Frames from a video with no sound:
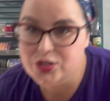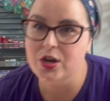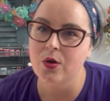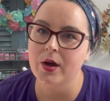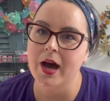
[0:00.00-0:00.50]

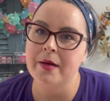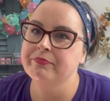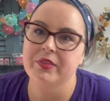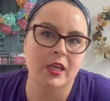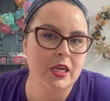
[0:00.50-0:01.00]
So
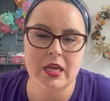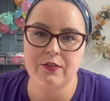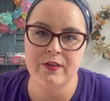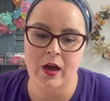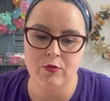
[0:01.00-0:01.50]
um, he
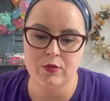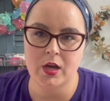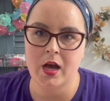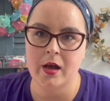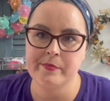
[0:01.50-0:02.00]
found
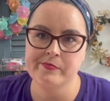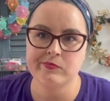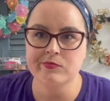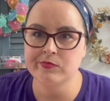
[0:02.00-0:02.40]
um,